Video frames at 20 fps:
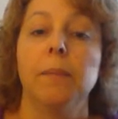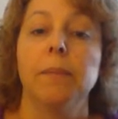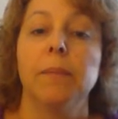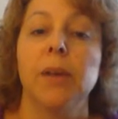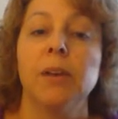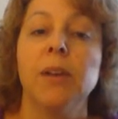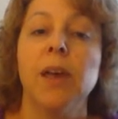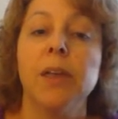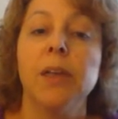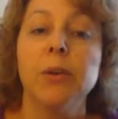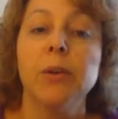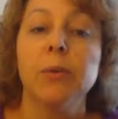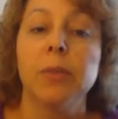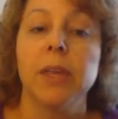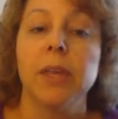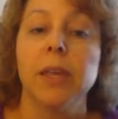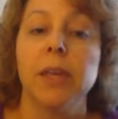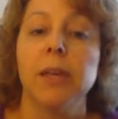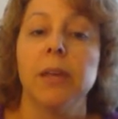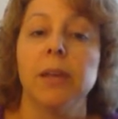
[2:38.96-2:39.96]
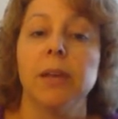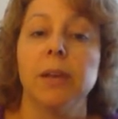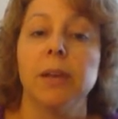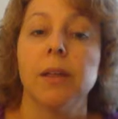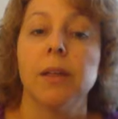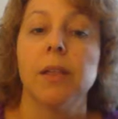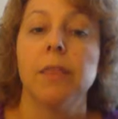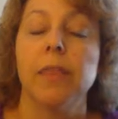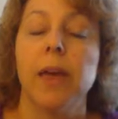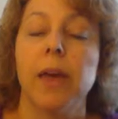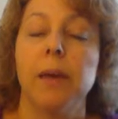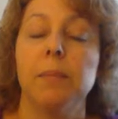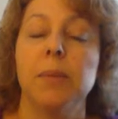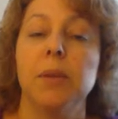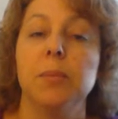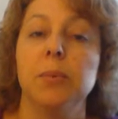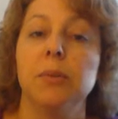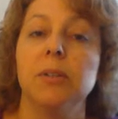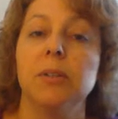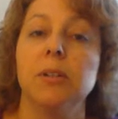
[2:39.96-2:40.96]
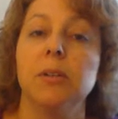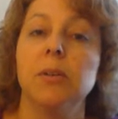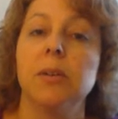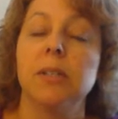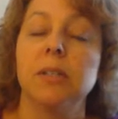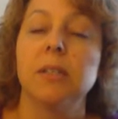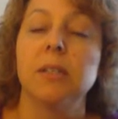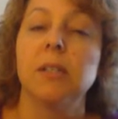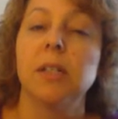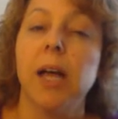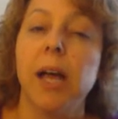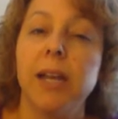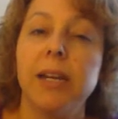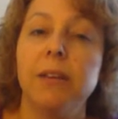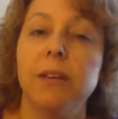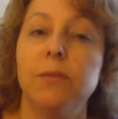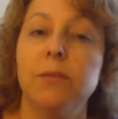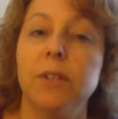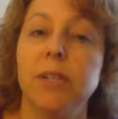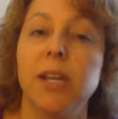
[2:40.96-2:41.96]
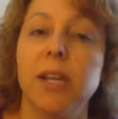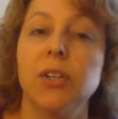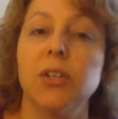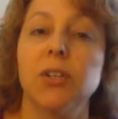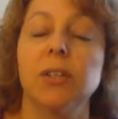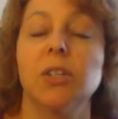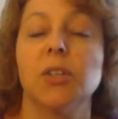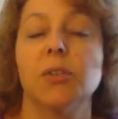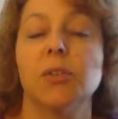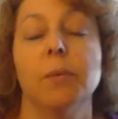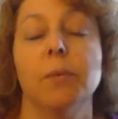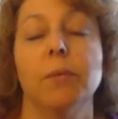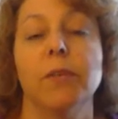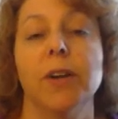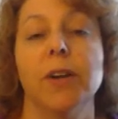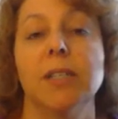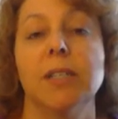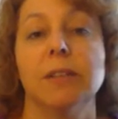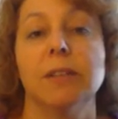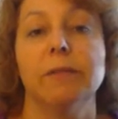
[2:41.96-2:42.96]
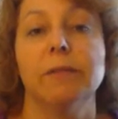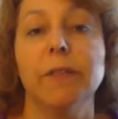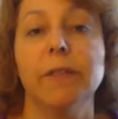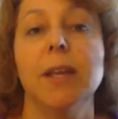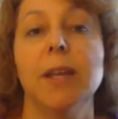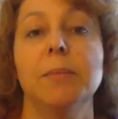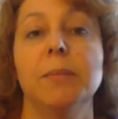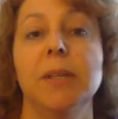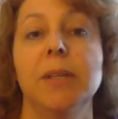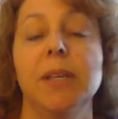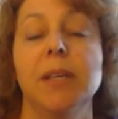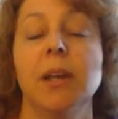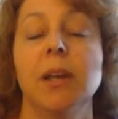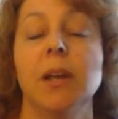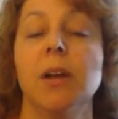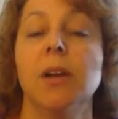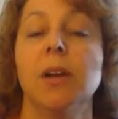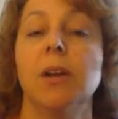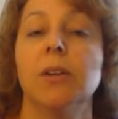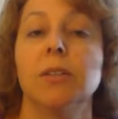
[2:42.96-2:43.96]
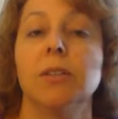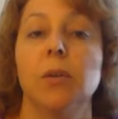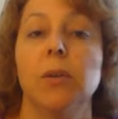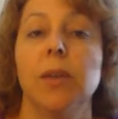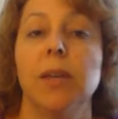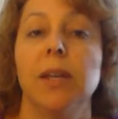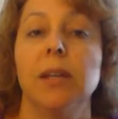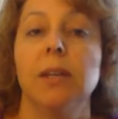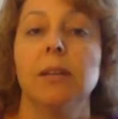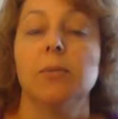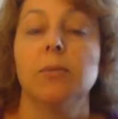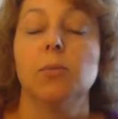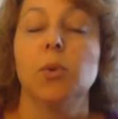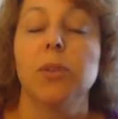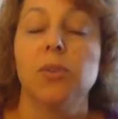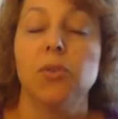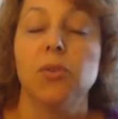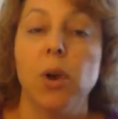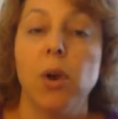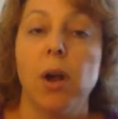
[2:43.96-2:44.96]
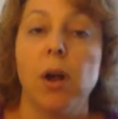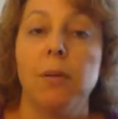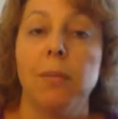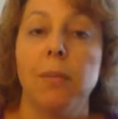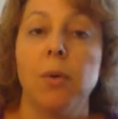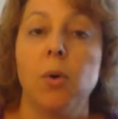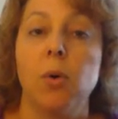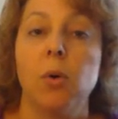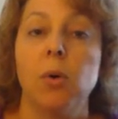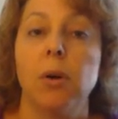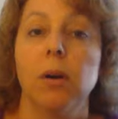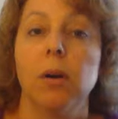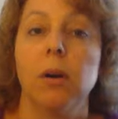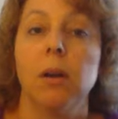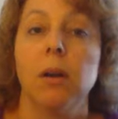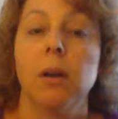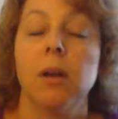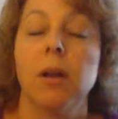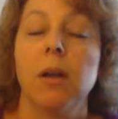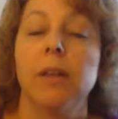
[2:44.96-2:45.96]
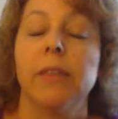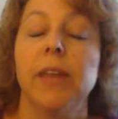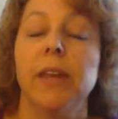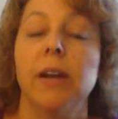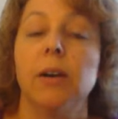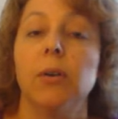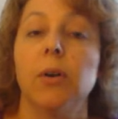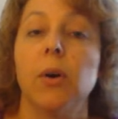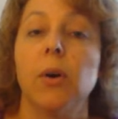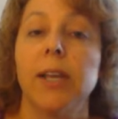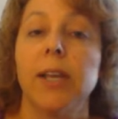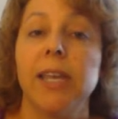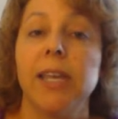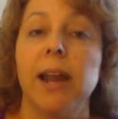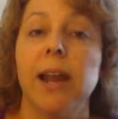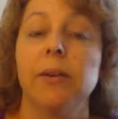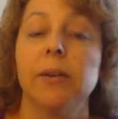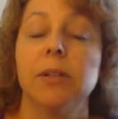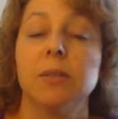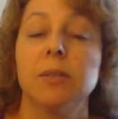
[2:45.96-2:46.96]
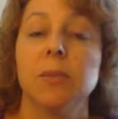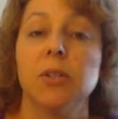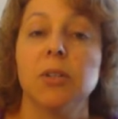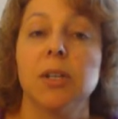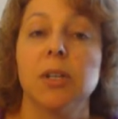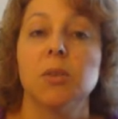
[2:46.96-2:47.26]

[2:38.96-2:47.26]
Another thing that people do is decline invitations from friends and family. So they withdraw more. They don't get out as much.